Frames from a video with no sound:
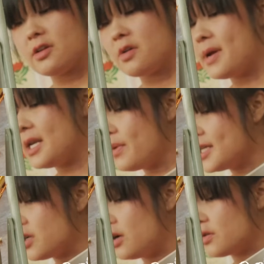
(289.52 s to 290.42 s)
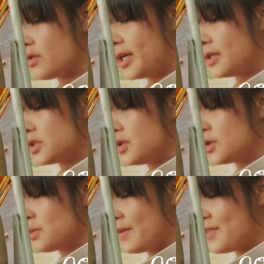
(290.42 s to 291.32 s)
There are many ways to hold crayons.
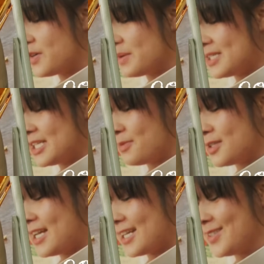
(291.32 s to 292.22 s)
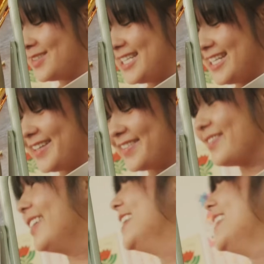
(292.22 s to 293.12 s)
Use whatever grip seems most natural to you.